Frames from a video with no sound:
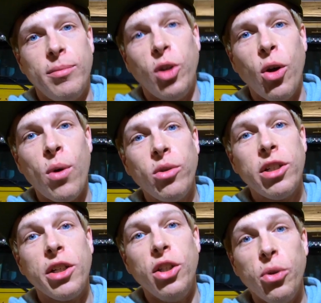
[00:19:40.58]
go out
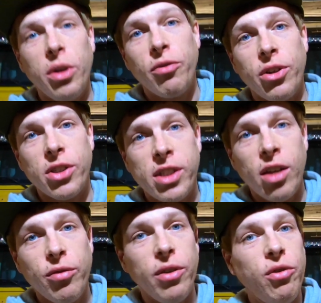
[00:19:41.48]
there and do it for
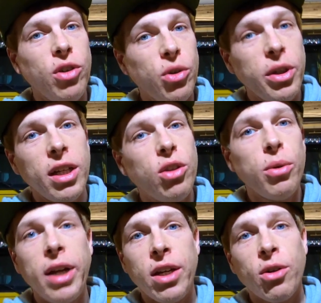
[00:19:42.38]
yourself. If you're doing it, do
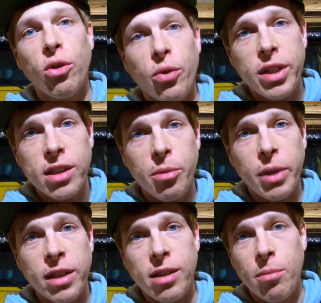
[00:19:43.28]
it at your own risk,
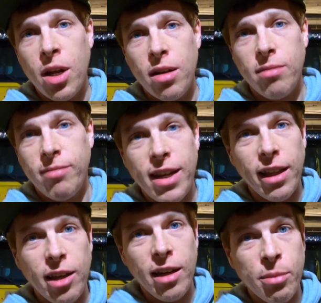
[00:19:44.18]
because I'm not
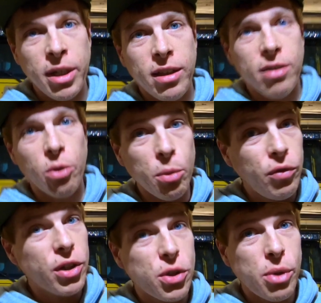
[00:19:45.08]
telling anybody to
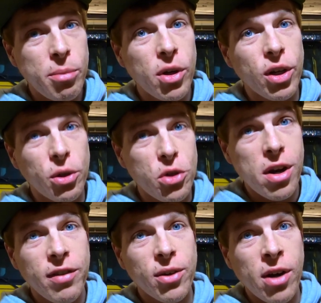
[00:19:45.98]
remove their sway bar and go
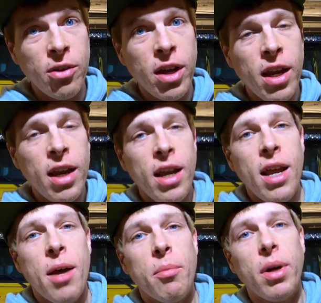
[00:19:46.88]
driving around.
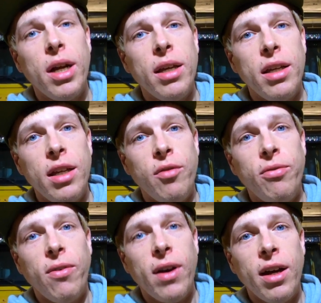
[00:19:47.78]
But
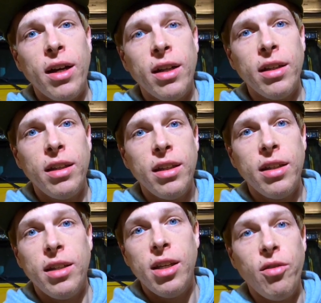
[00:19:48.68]

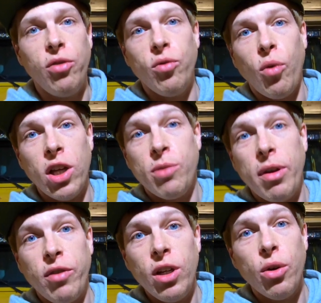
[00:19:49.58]
if you've watched
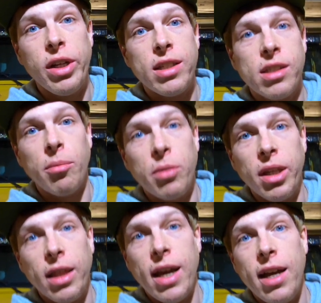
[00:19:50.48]
my video and it's
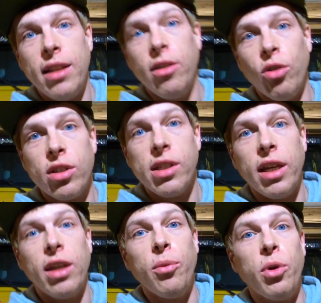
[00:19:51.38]
something that looks
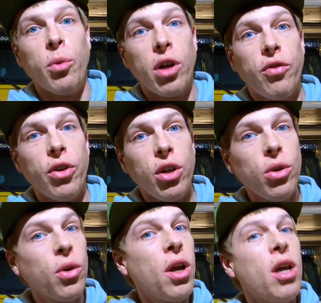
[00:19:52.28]
like it would work for you,